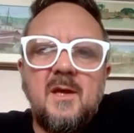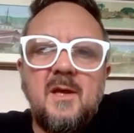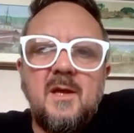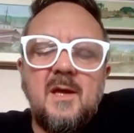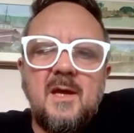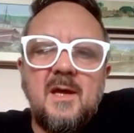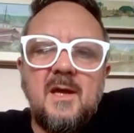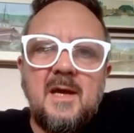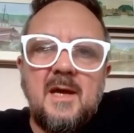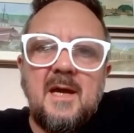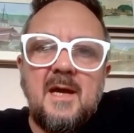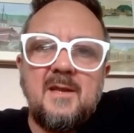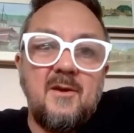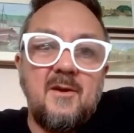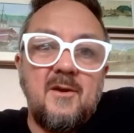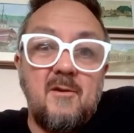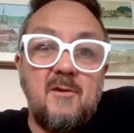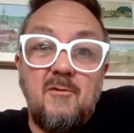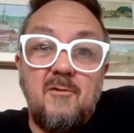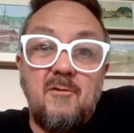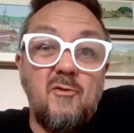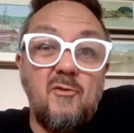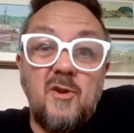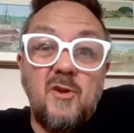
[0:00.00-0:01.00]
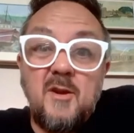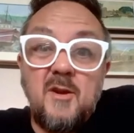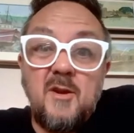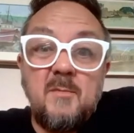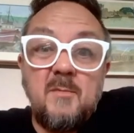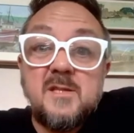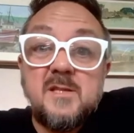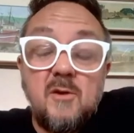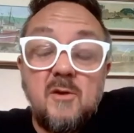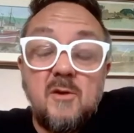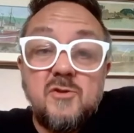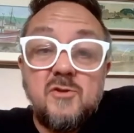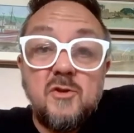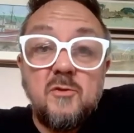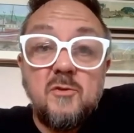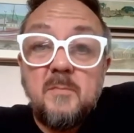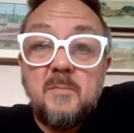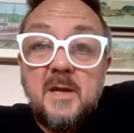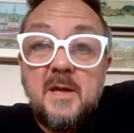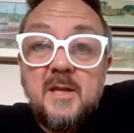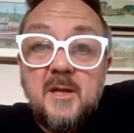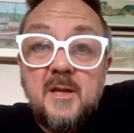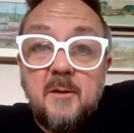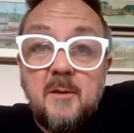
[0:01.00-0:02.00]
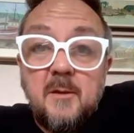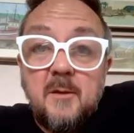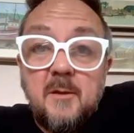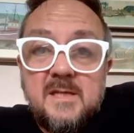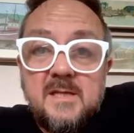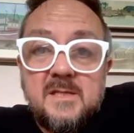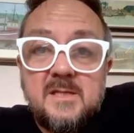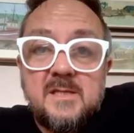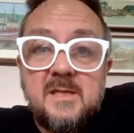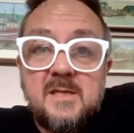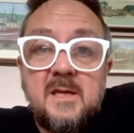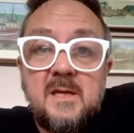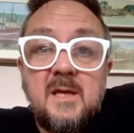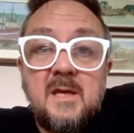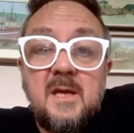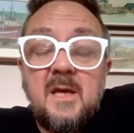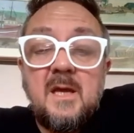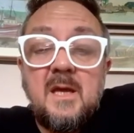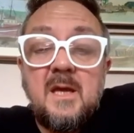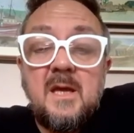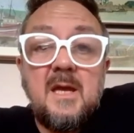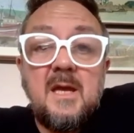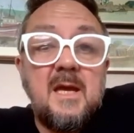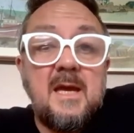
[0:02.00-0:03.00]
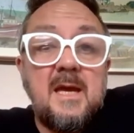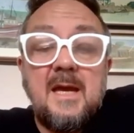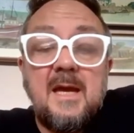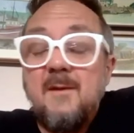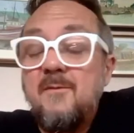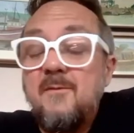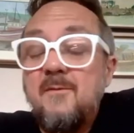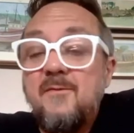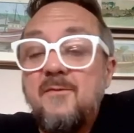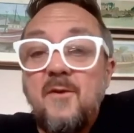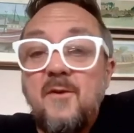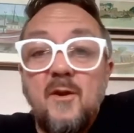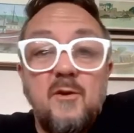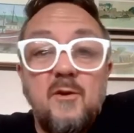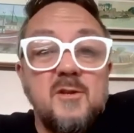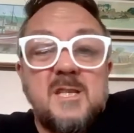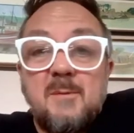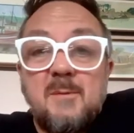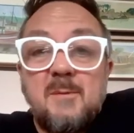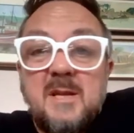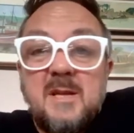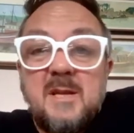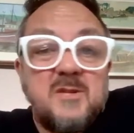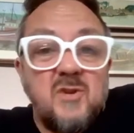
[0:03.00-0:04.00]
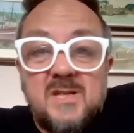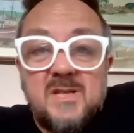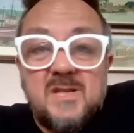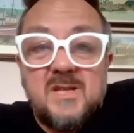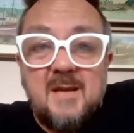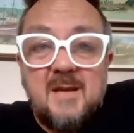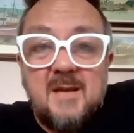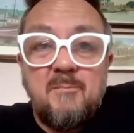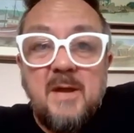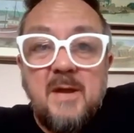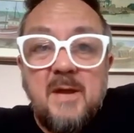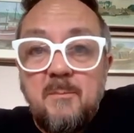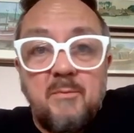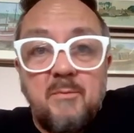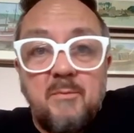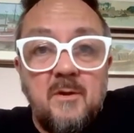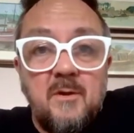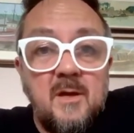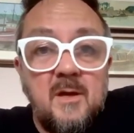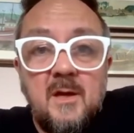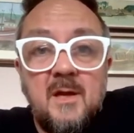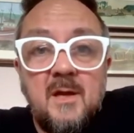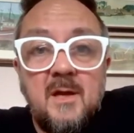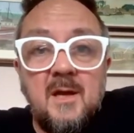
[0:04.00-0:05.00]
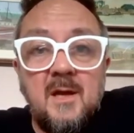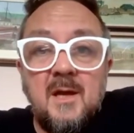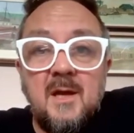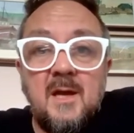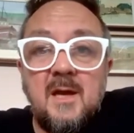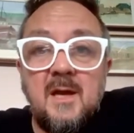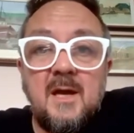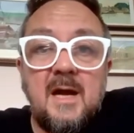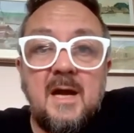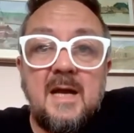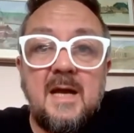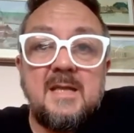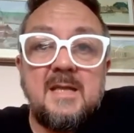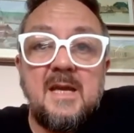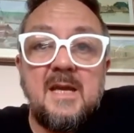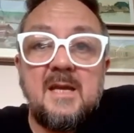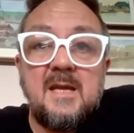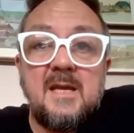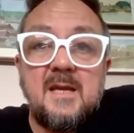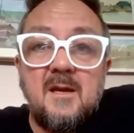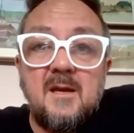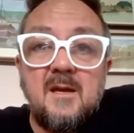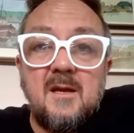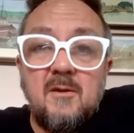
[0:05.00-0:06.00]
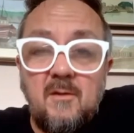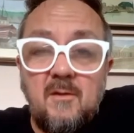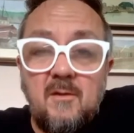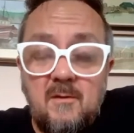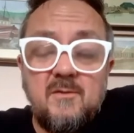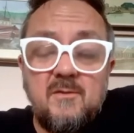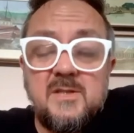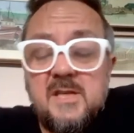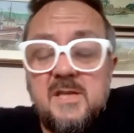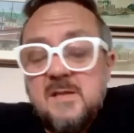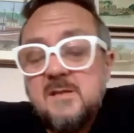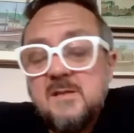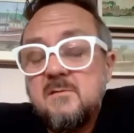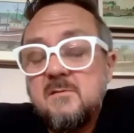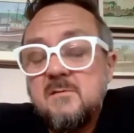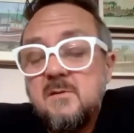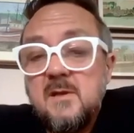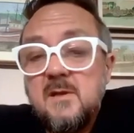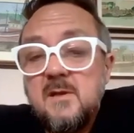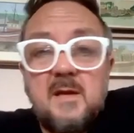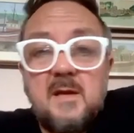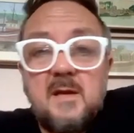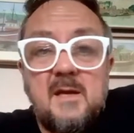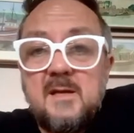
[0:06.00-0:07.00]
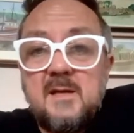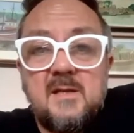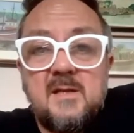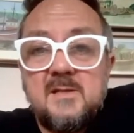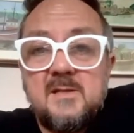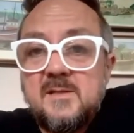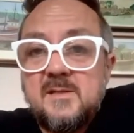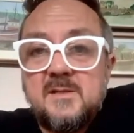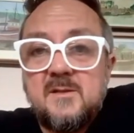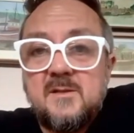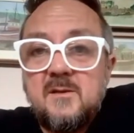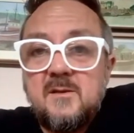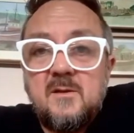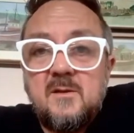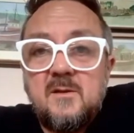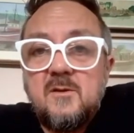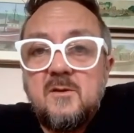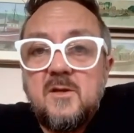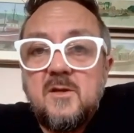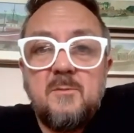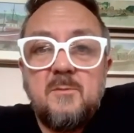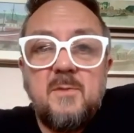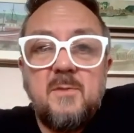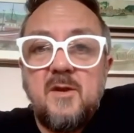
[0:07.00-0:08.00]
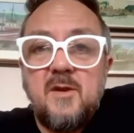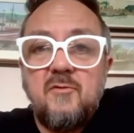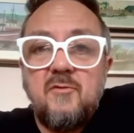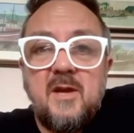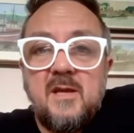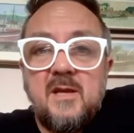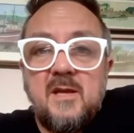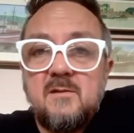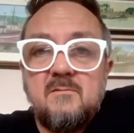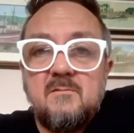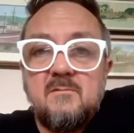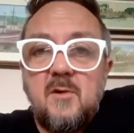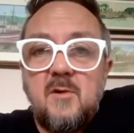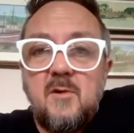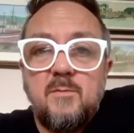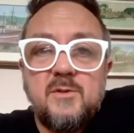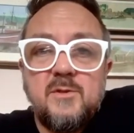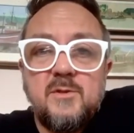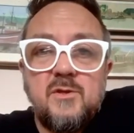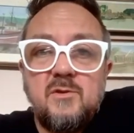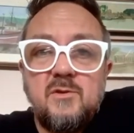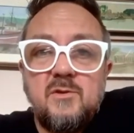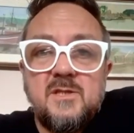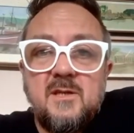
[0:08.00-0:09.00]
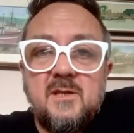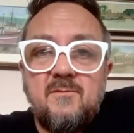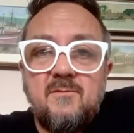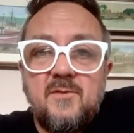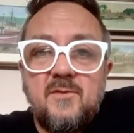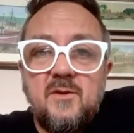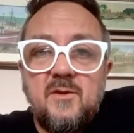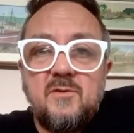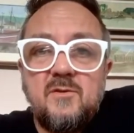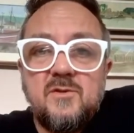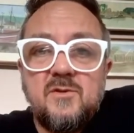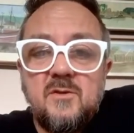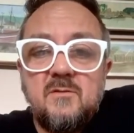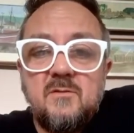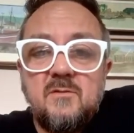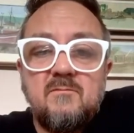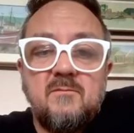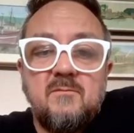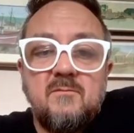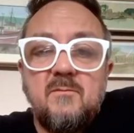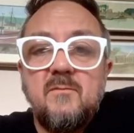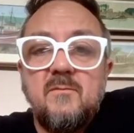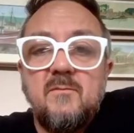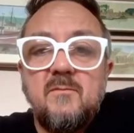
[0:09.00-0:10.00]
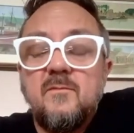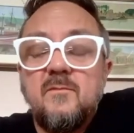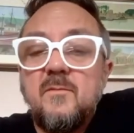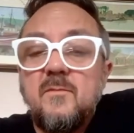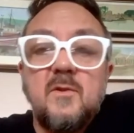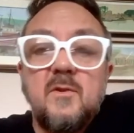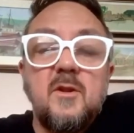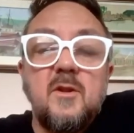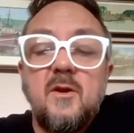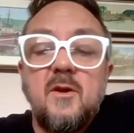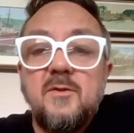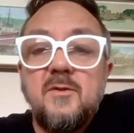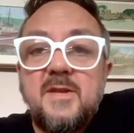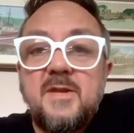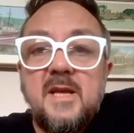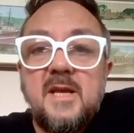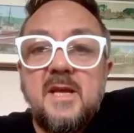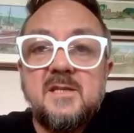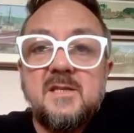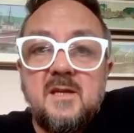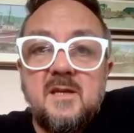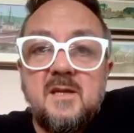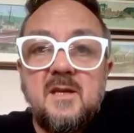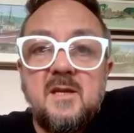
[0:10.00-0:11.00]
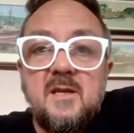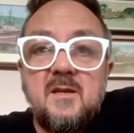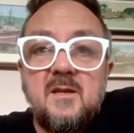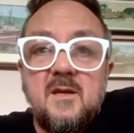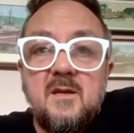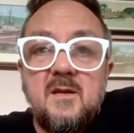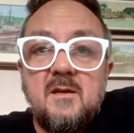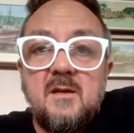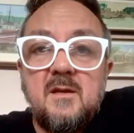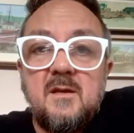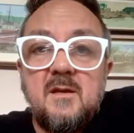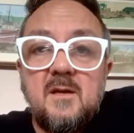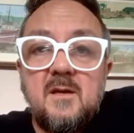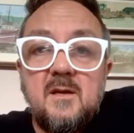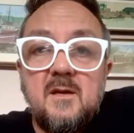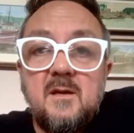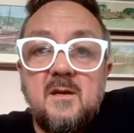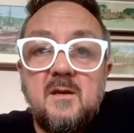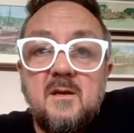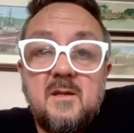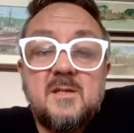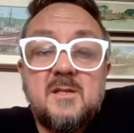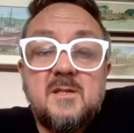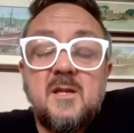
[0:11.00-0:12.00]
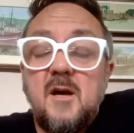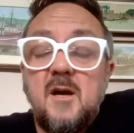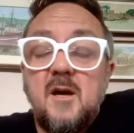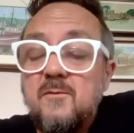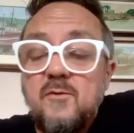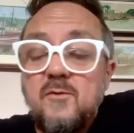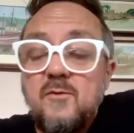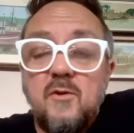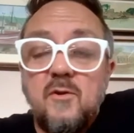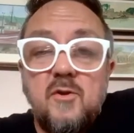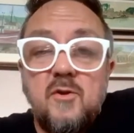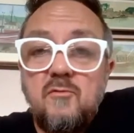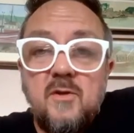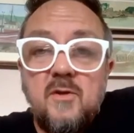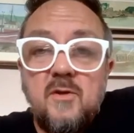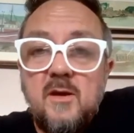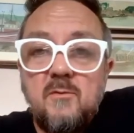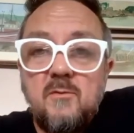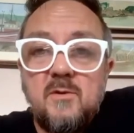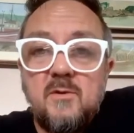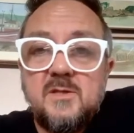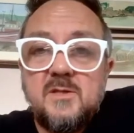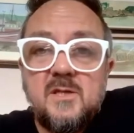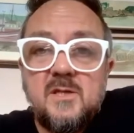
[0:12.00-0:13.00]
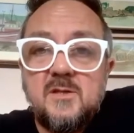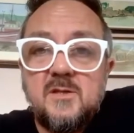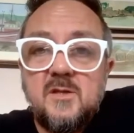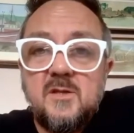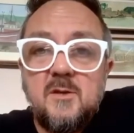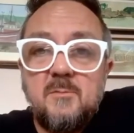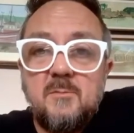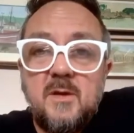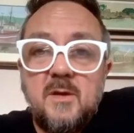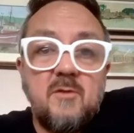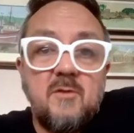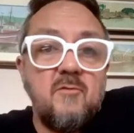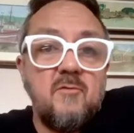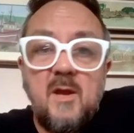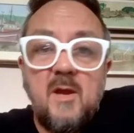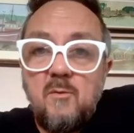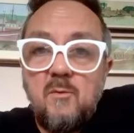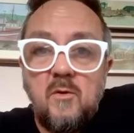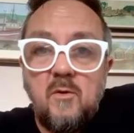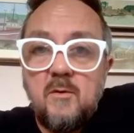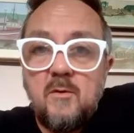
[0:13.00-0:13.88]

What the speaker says: that are all going to be social media based. Follow some interesting people, I think, and obviously it's going to be a great opportunity for you to learn things in at the start of your career, which is going to be a great one.